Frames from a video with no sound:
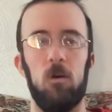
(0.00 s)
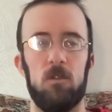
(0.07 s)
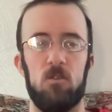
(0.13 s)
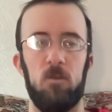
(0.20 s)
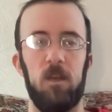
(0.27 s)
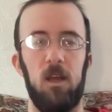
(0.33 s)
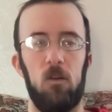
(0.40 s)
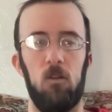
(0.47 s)
once
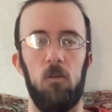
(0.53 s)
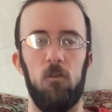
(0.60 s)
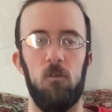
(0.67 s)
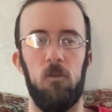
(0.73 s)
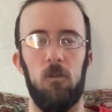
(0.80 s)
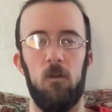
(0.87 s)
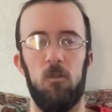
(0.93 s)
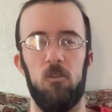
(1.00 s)
we get closer
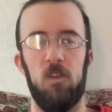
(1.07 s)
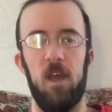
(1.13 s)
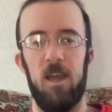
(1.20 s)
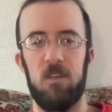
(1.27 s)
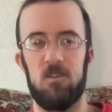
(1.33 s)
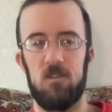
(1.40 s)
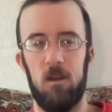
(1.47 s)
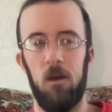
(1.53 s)
to those
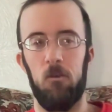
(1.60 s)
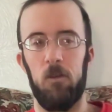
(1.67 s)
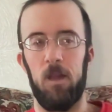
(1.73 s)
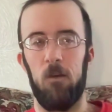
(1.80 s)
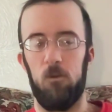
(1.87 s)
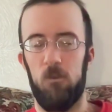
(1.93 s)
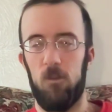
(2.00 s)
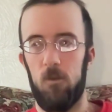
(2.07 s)
dates, and I'll
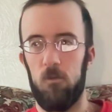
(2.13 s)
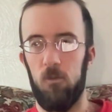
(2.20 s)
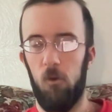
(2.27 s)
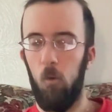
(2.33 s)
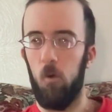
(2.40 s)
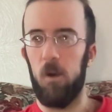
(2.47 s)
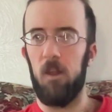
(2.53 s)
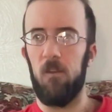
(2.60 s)
announce those
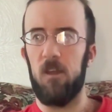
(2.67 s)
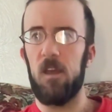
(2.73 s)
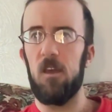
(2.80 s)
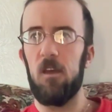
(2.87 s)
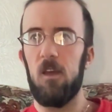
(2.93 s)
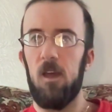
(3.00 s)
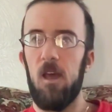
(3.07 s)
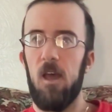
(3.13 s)
accordingly.
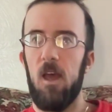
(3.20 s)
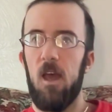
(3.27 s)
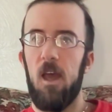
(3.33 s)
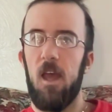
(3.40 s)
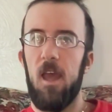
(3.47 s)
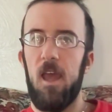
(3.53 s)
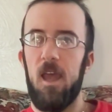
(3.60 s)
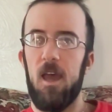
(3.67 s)

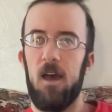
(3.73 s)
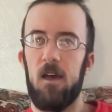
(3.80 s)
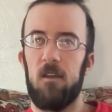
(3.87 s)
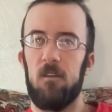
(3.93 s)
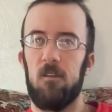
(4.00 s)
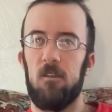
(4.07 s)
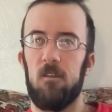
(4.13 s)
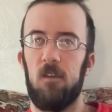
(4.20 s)

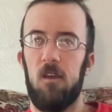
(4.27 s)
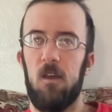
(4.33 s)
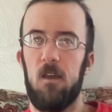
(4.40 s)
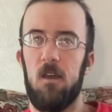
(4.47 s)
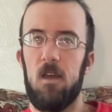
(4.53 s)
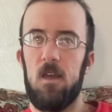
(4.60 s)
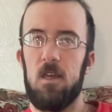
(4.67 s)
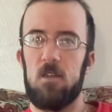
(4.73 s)
And
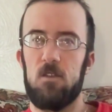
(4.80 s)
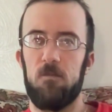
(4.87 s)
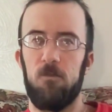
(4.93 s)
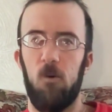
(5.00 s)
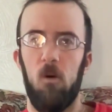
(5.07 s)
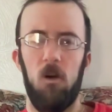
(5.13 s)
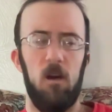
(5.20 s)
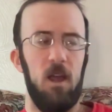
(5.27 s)
as
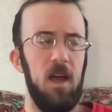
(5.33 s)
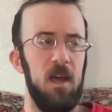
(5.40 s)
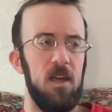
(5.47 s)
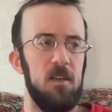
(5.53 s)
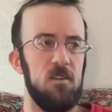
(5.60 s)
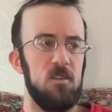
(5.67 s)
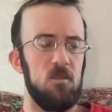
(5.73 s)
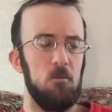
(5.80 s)
far
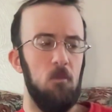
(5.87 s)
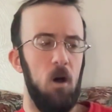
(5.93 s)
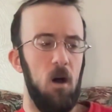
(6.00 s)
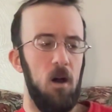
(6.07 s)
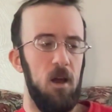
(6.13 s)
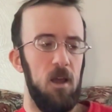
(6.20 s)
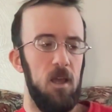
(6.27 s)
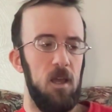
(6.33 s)
as
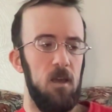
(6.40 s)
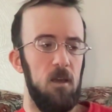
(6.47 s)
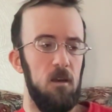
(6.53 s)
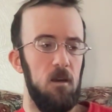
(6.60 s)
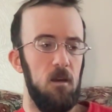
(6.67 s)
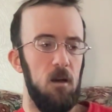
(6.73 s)
my